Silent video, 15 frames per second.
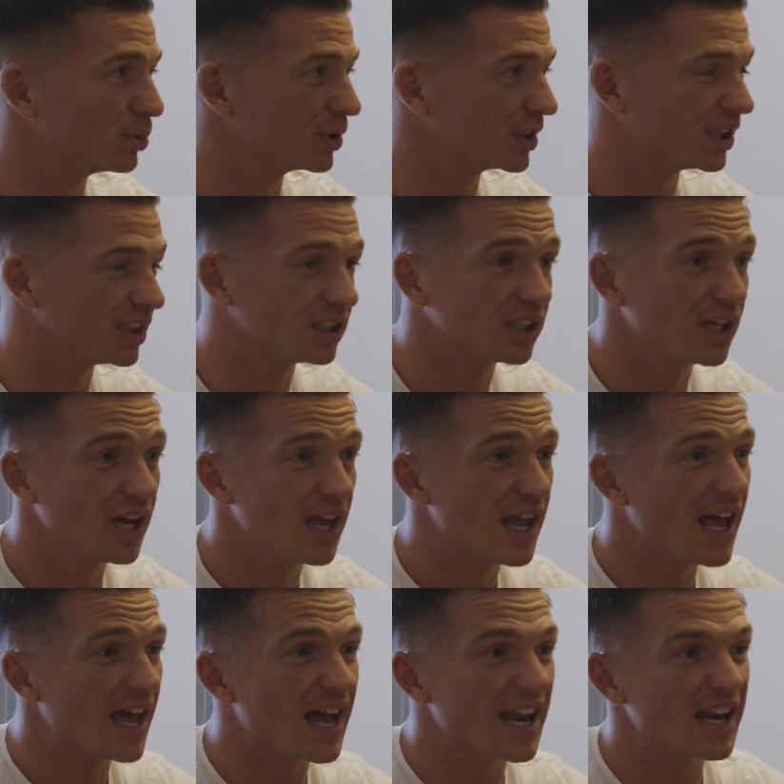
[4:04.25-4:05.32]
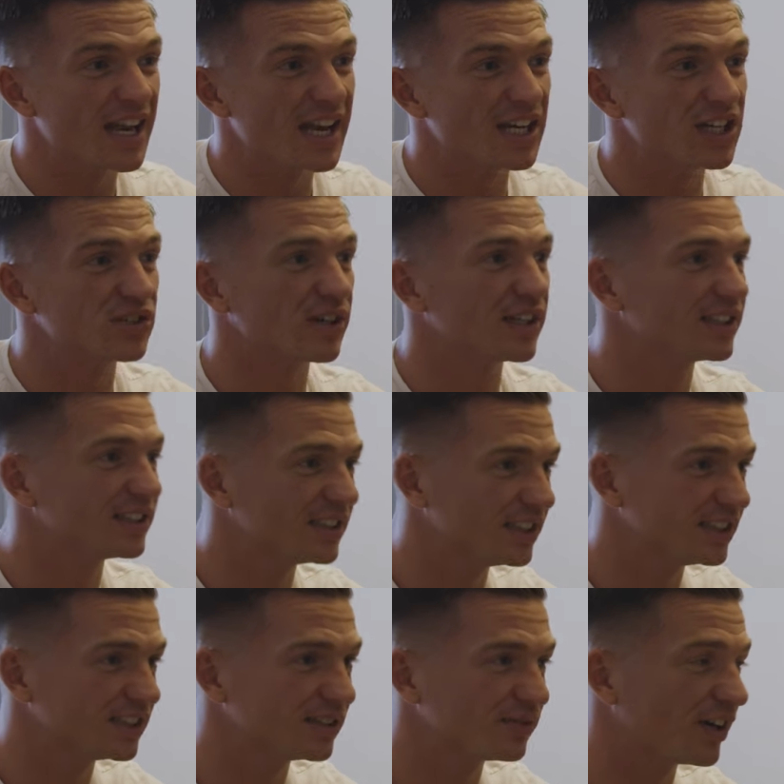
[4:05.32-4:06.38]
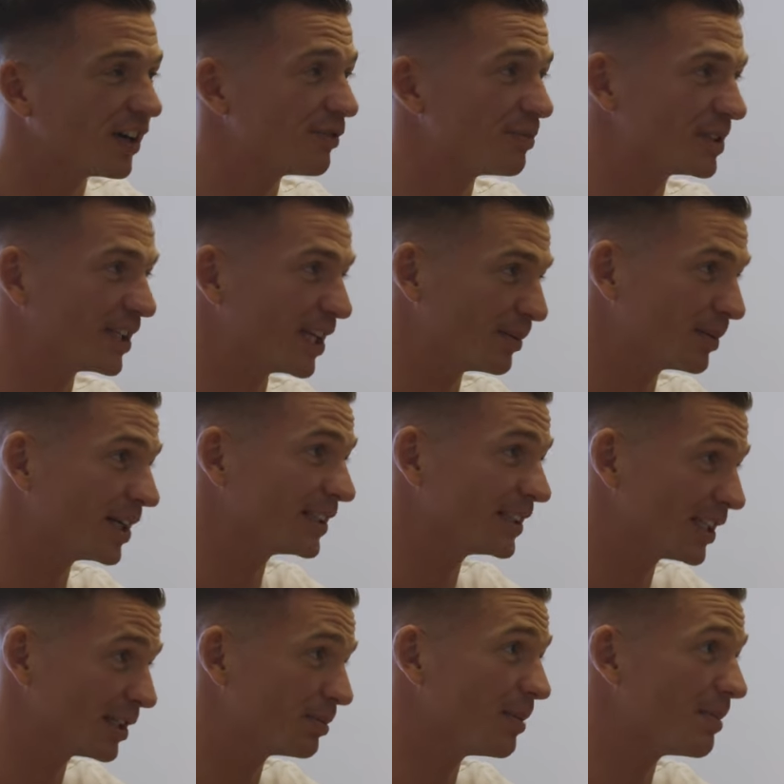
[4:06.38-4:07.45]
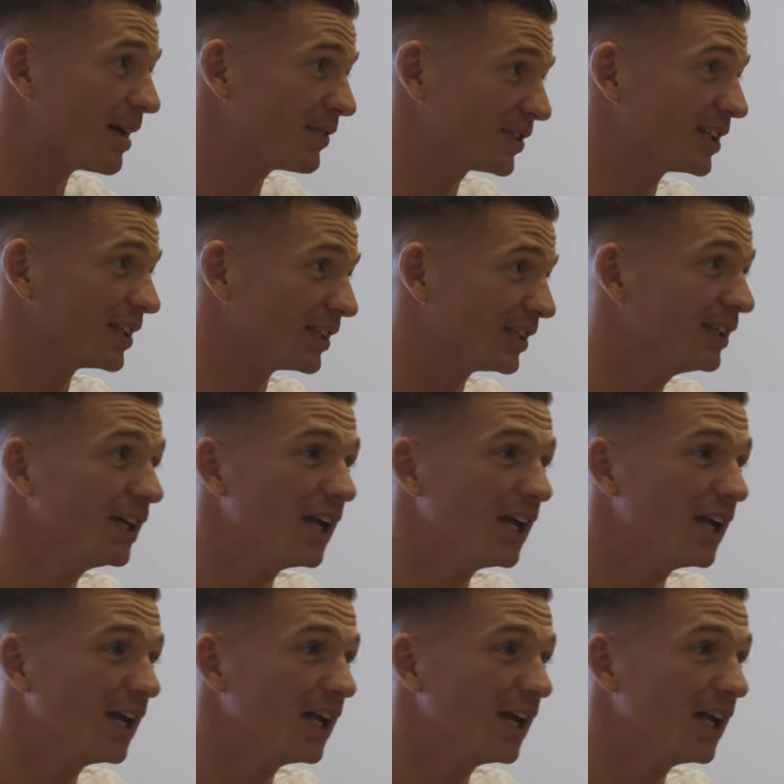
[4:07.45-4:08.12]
mortgage, and the interest is 5%, I'm going to test my maths here,